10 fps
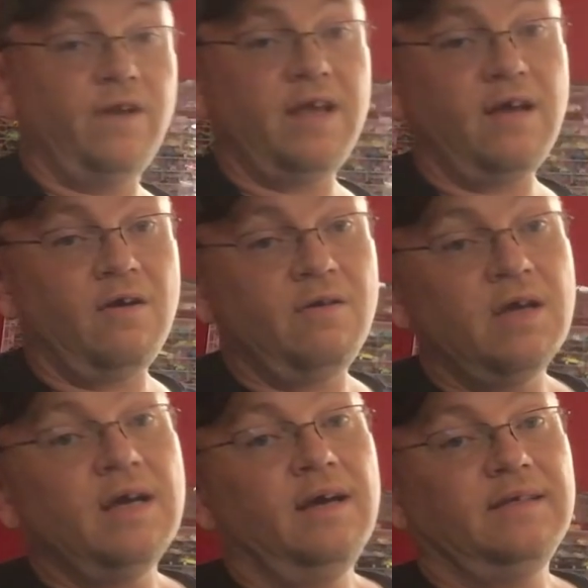video.
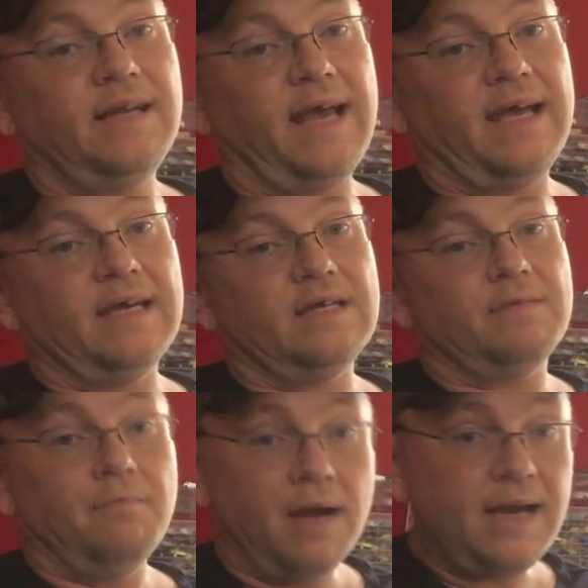Today
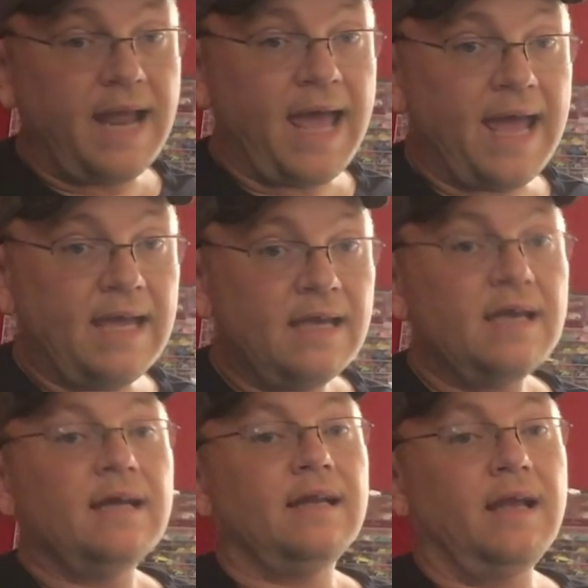is Monday.
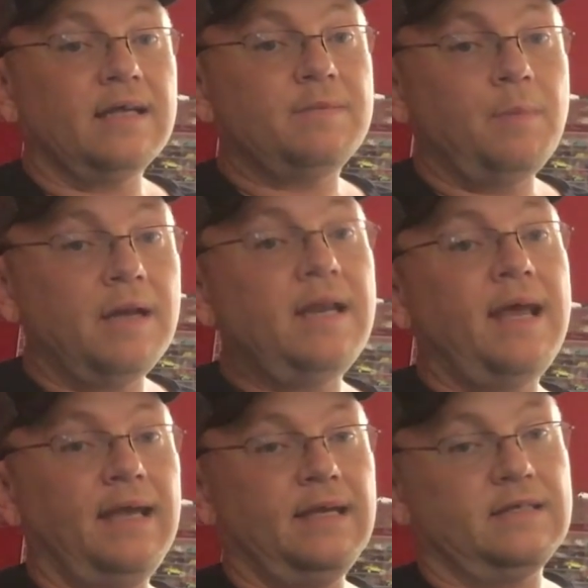Next
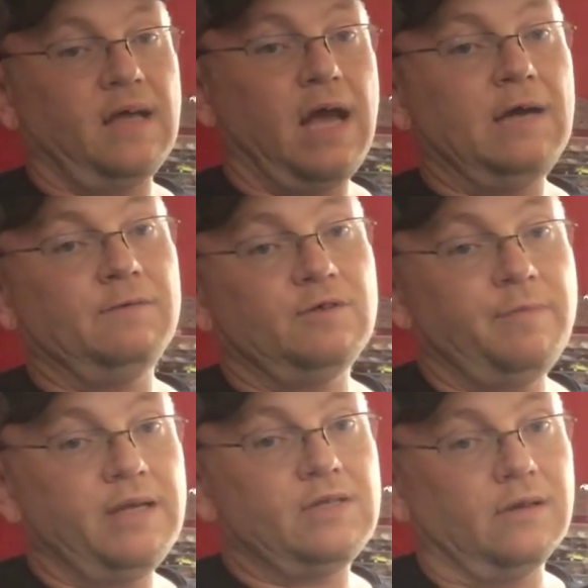Monday is the Hot Wheels
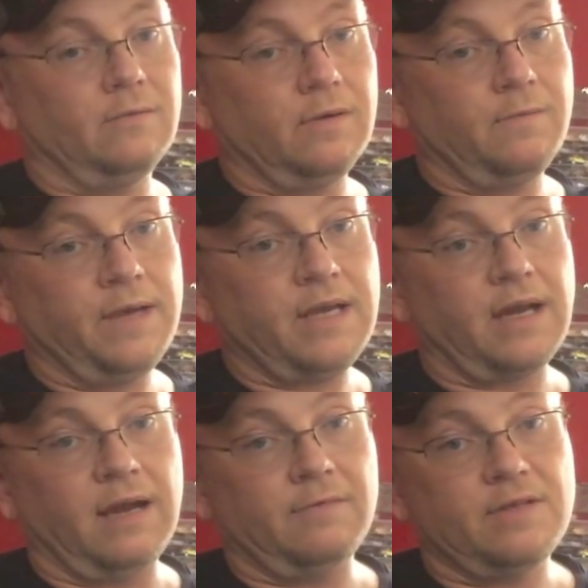meet. So in one
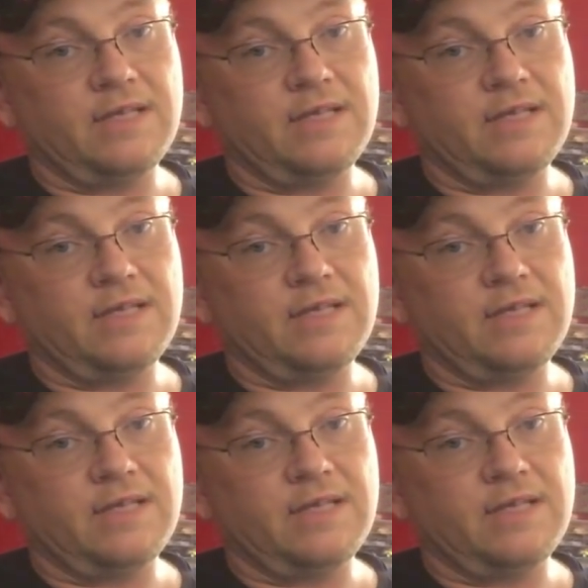week, I will